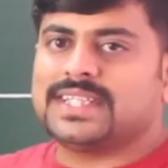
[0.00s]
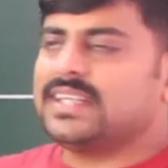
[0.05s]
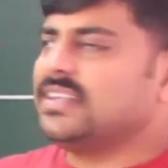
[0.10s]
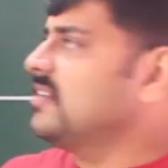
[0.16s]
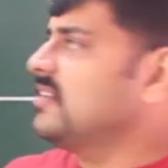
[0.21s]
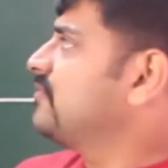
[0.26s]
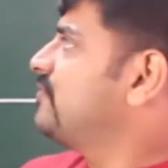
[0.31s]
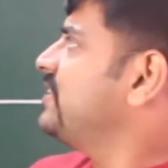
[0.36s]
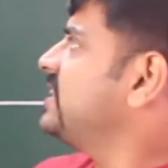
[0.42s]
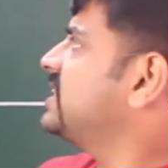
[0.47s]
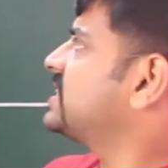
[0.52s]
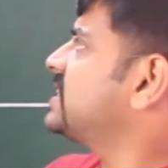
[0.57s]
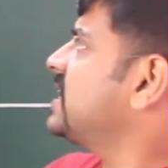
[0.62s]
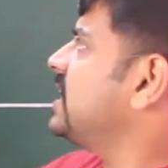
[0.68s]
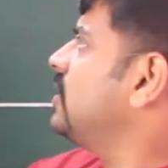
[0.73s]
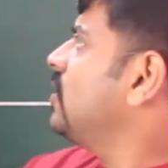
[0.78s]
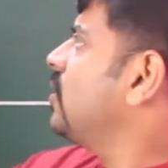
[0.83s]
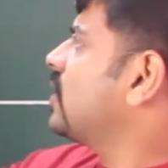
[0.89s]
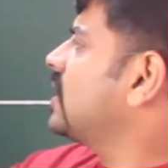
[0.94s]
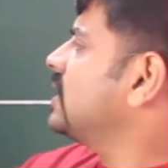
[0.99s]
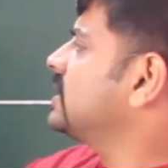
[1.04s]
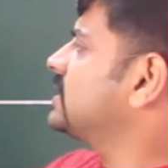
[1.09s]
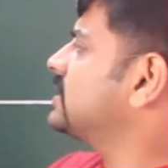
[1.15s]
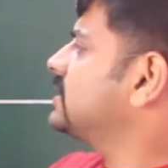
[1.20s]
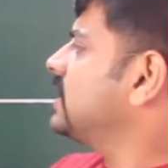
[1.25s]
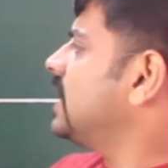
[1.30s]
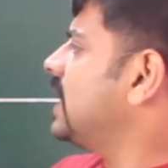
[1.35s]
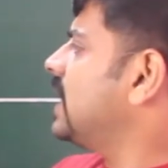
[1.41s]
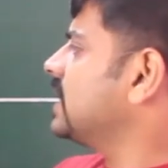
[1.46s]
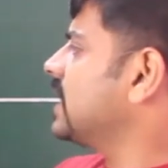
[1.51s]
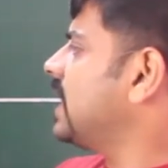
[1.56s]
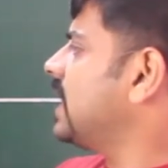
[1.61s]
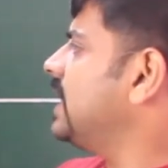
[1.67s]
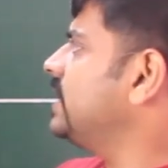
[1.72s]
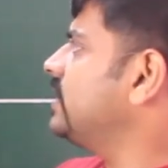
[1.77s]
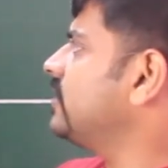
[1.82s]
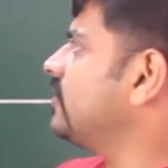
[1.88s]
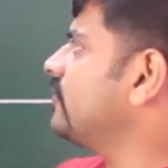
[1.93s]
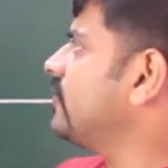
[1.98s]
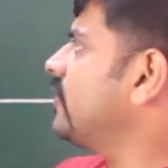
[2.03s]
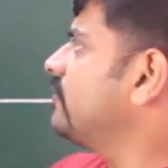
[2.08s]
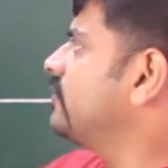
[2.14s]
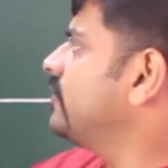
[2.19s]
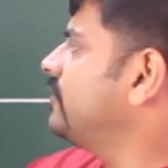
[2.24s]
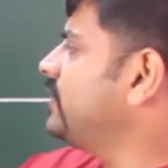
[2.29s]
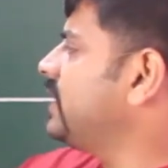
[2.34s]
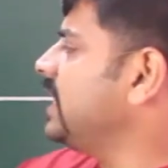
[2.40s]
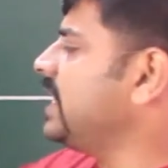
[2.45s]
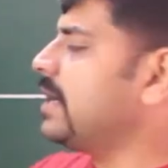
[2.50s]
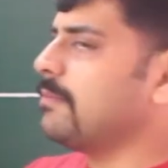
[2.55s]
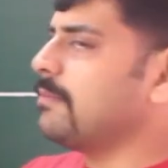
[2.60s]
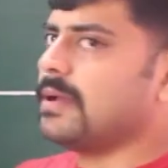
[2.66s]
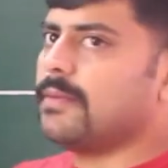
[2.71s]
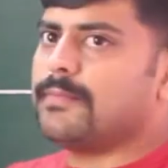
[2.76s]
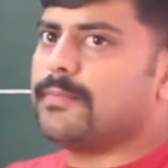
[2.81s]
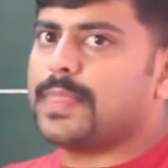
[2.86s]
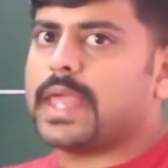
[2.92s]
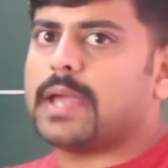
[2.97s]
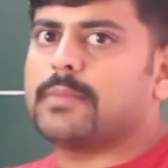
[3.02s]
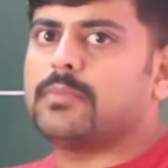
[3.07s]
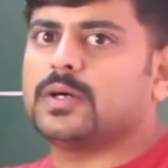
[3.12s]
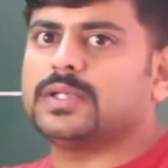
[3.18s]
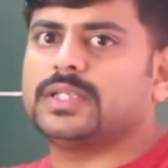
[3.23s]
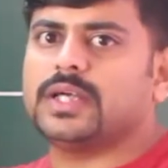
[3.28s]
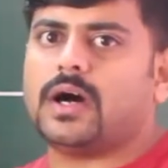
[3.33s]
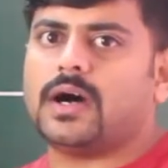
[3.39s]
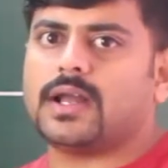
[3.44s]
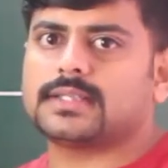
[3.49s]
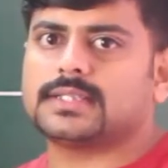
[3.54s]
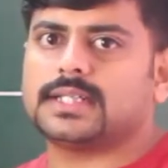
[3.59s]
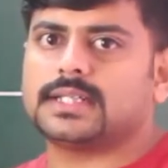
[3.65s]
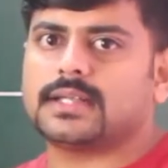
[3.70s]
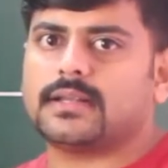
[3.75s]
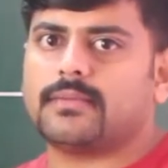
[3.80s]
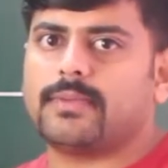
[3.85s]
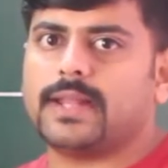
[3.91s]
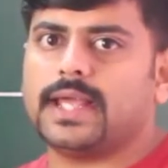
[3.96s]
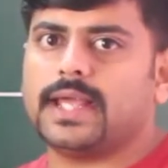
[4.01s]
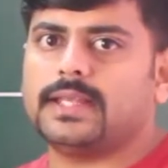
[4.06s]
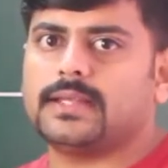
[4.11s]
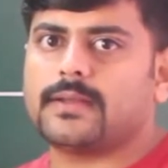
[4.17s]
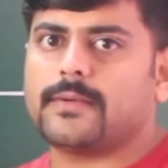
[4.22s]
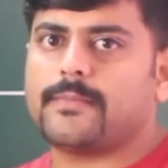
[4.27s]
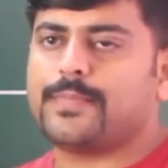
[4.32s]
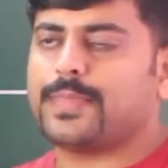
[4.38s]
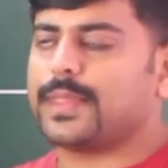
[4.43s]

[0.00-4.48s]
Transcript: I fixed a locus at a height of 50 mm above the horizontal plane,